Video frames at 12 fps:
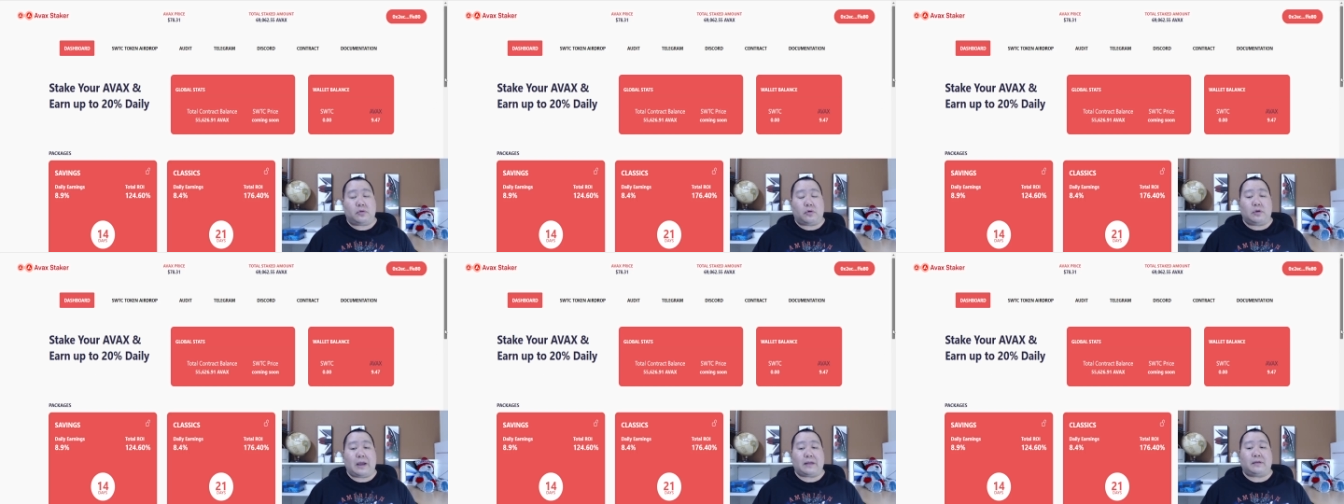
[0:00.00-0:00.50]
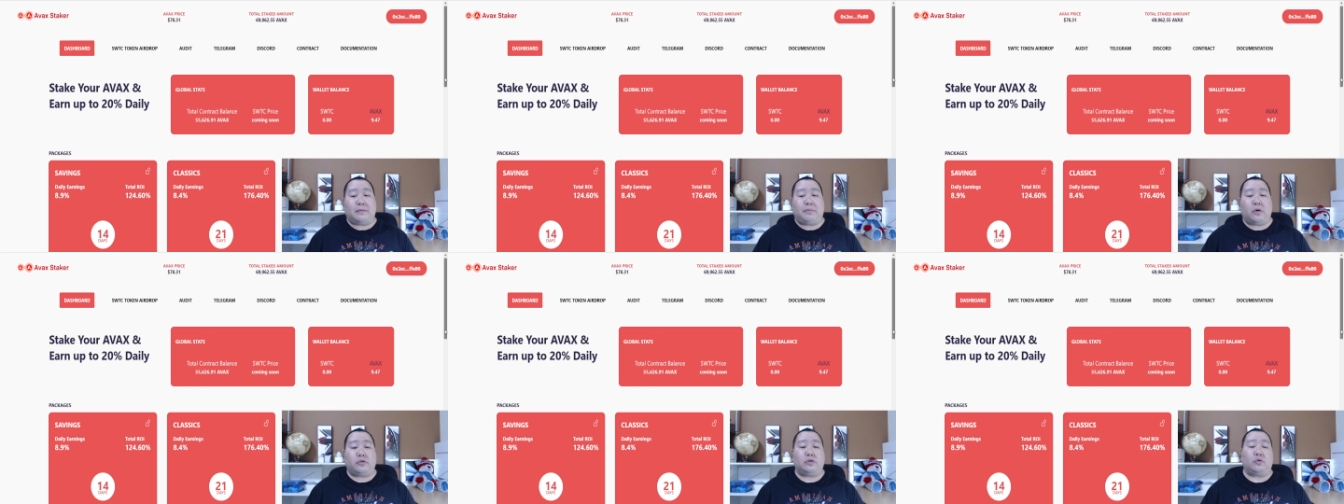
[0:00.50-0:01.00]
So you guys can
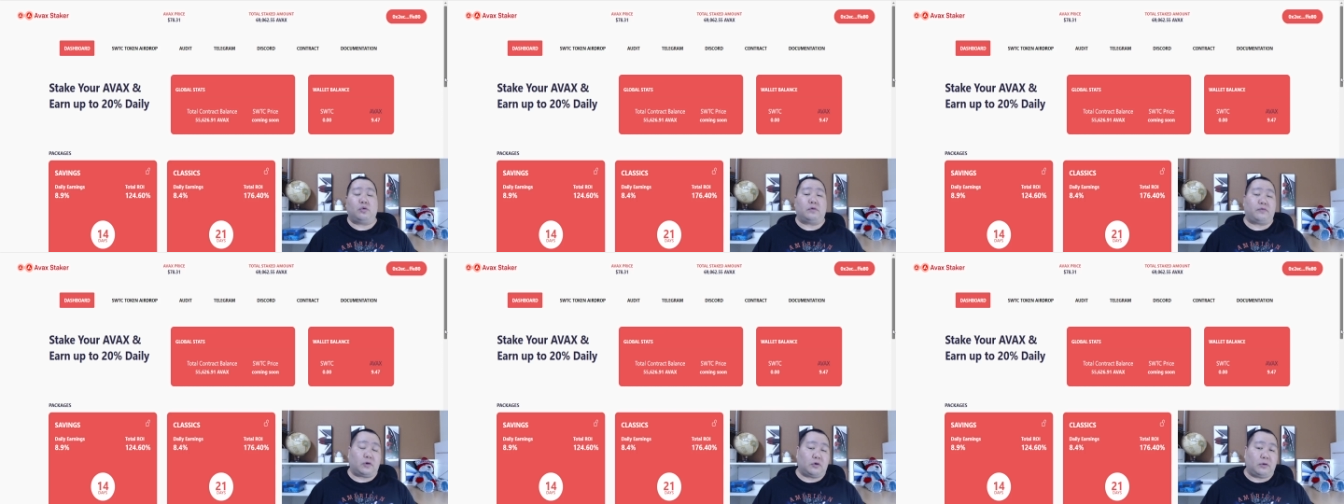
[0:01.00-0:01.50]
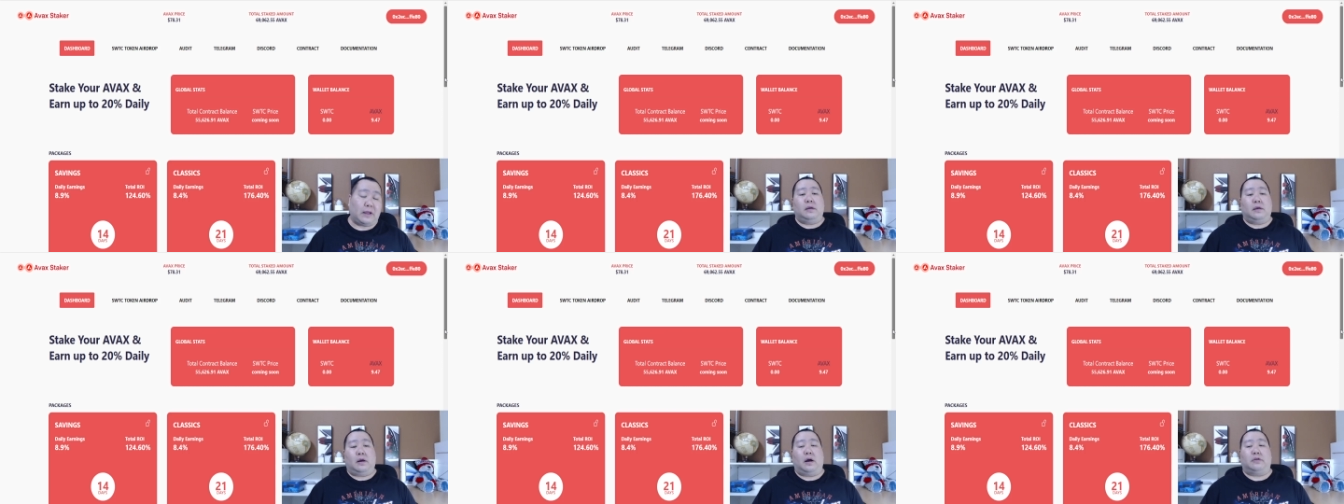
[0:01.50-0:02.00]
post your referral
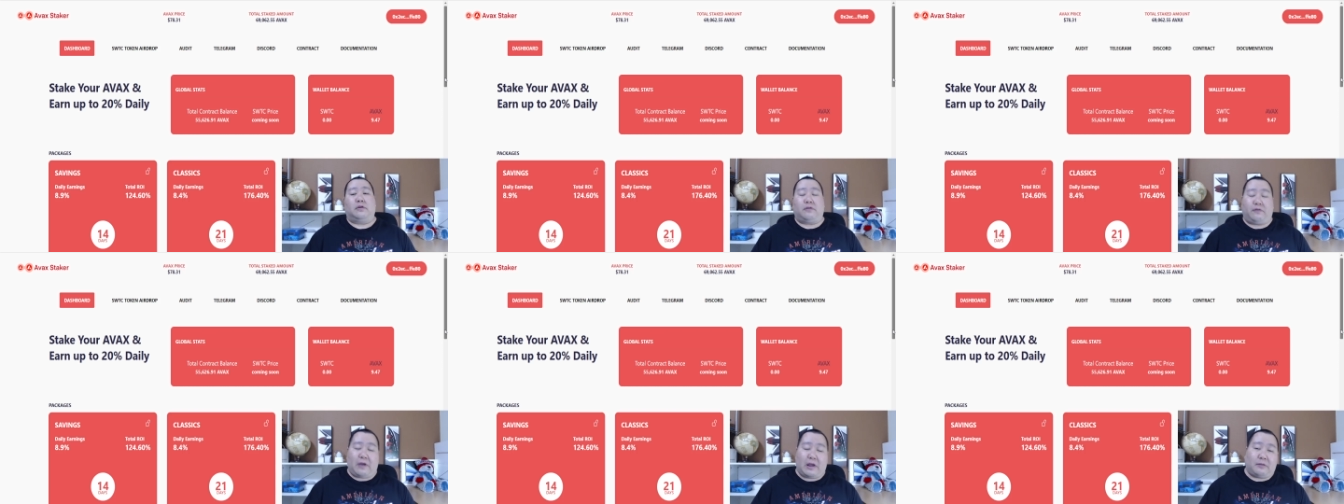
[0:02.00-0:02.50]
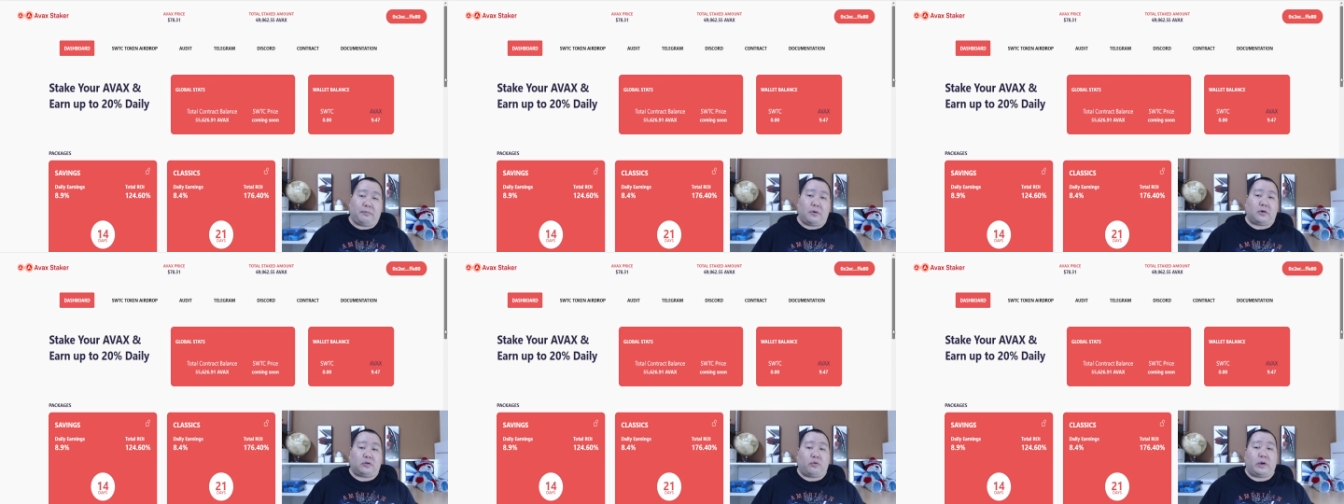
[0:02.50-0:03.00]
link on your
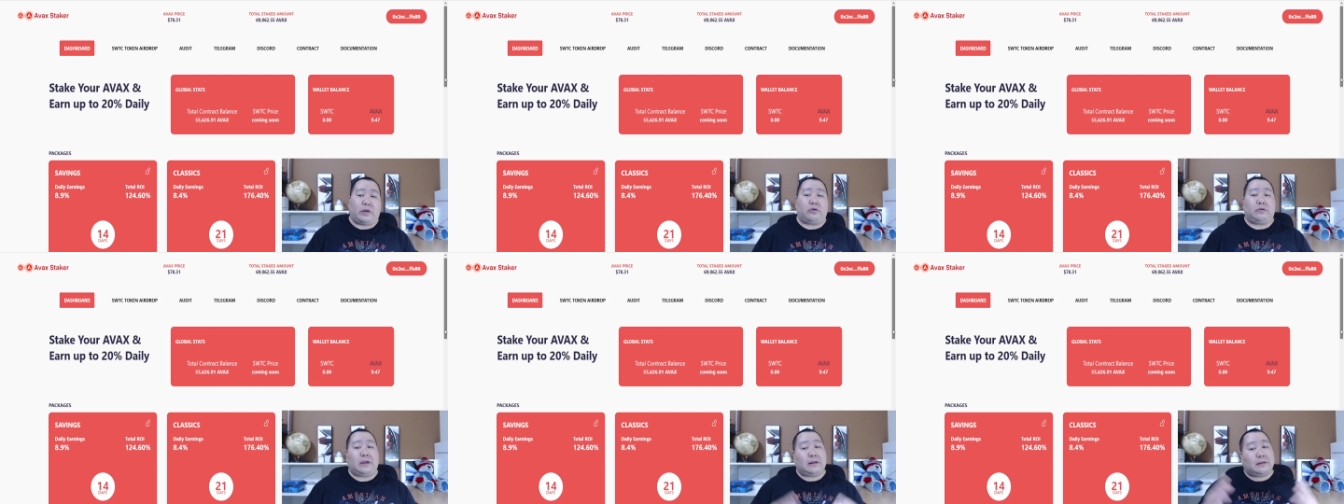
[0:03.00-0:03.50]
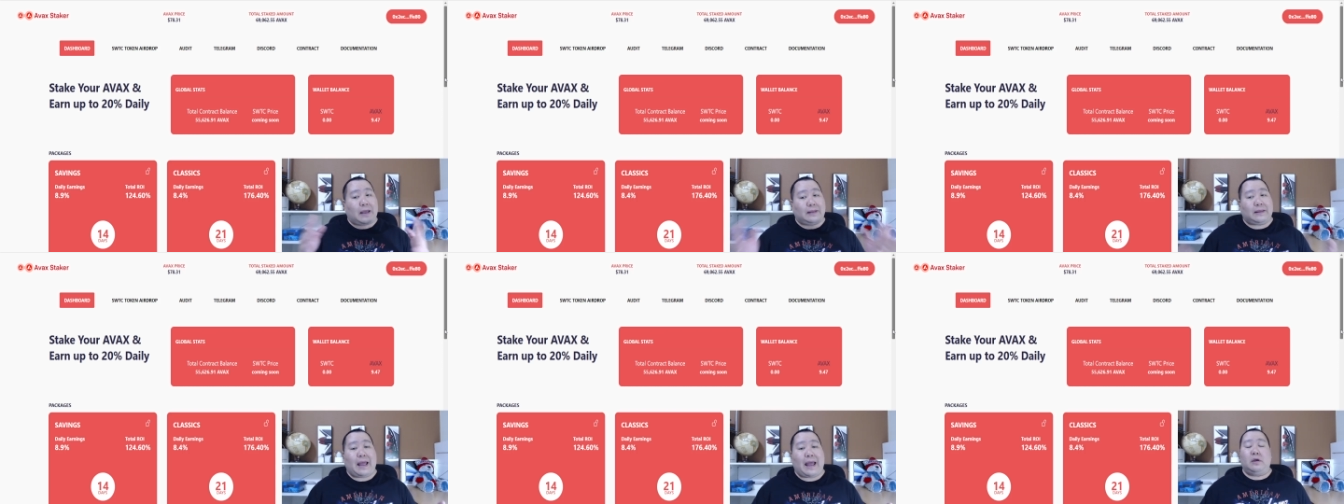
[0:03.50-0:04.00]
Facebook, Twitter, things
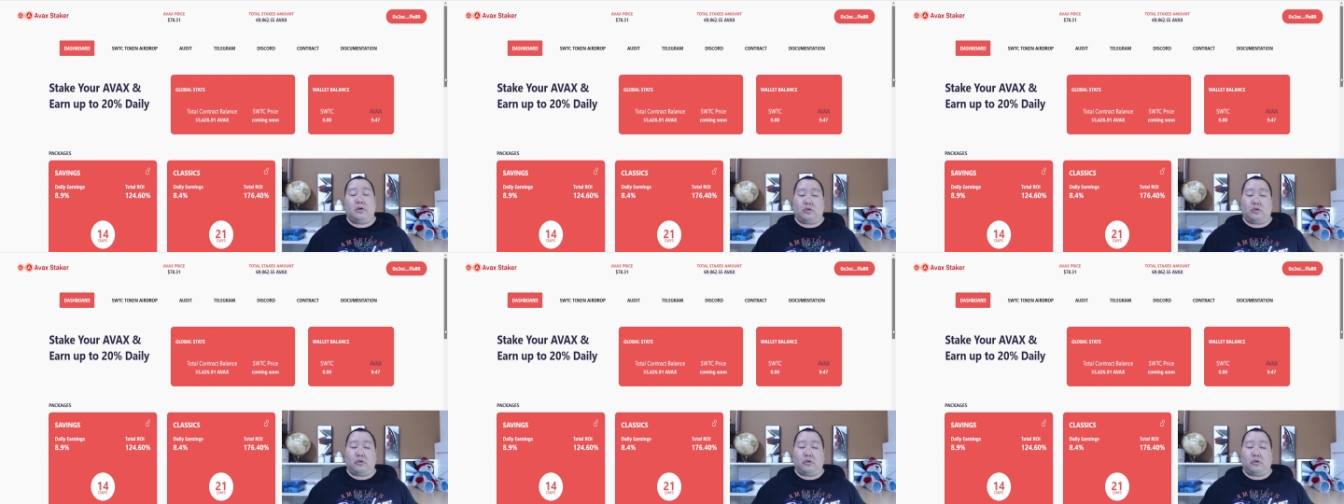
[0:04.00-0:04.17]
like that.